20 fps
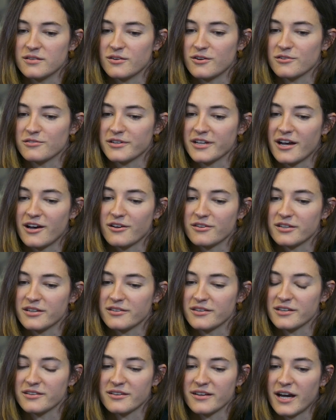all reality,
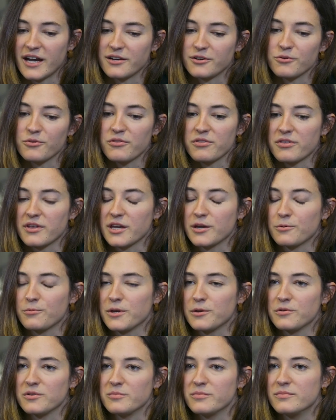like, I don't think
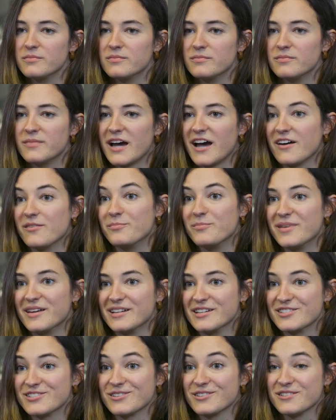we would have been
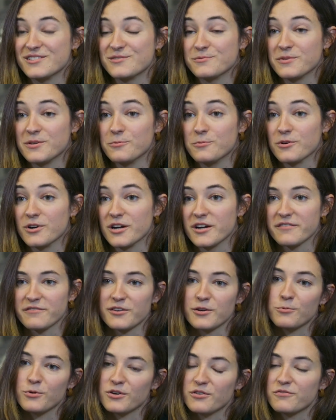as good as we were if
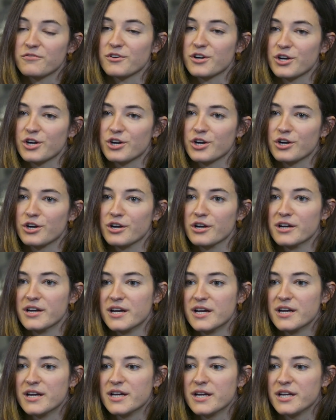it weren't for her,
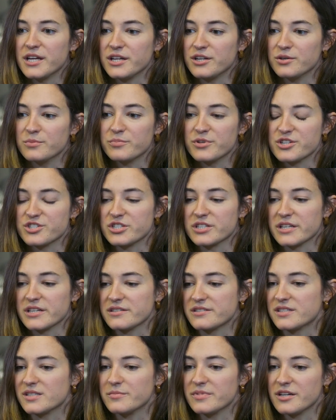you know, pushing
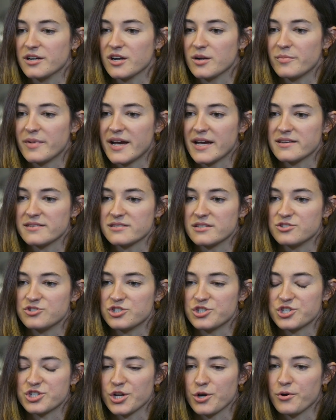us to be our best and
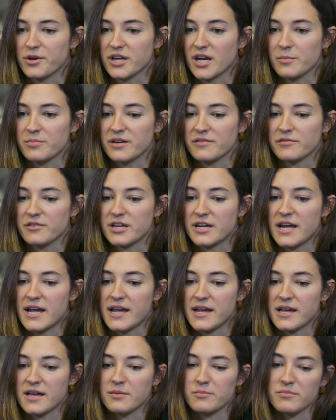just showing up every
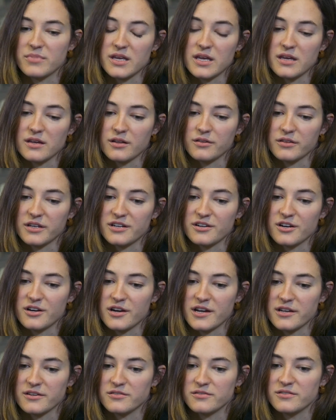day and being a leader
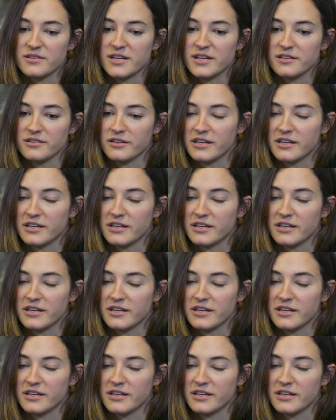and